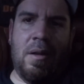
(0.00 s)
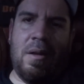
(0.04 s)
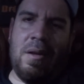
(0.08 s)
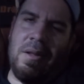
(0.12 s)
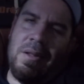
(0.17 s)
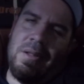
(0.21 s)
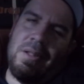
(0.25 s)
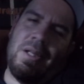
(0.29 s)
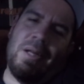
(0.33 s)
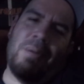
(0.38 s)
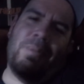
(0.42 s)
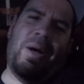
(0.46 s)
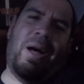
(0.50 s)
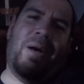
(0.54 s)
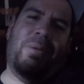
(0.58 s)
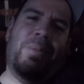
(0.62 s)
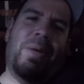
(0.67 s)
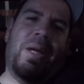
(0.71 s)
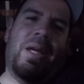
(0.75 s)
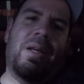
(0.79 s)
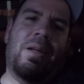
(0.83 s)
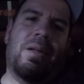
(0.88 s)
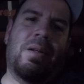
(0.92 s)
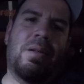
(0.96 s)
Come on,
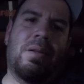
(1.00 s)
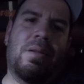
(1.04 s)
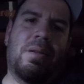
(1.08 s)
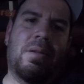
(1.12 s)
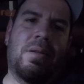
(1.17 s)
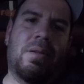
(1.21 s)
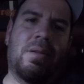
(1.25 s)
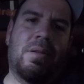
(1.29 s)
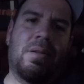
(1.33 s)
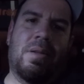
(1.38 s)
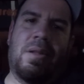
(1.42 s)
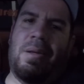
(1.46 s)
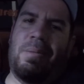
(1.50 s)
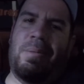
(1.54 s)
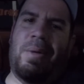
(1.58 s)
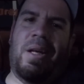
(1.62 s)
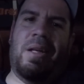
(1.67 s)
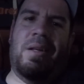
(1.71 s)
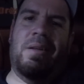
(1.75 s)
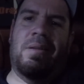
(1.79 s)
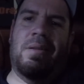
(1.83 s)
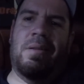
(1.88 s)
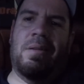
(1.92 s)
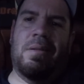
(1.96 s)
man. Come
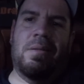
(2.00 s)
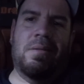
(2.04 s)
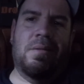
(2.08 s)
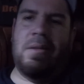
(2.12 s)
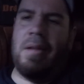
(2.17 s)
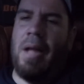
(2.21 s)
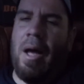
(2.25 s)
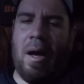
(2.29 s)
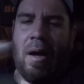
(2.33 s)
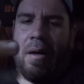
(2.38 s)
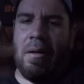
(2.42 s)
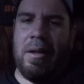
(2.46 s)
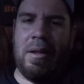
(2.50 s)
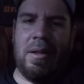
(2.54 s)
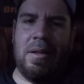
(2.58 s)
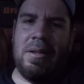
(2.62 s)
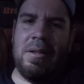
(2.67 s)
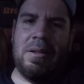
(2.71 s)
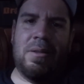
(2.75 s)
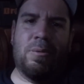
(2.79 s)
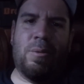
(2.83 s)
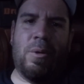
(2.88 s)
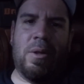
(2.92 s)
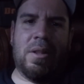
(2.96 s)
on. No, it
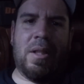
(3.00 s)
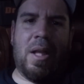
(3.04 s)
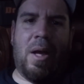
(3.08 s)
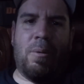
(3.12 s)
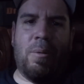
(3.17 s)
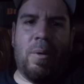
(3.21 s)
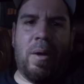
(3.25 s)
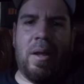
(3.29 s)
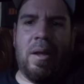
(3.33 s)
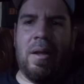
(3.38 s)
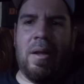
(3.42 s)
doesn't work that way.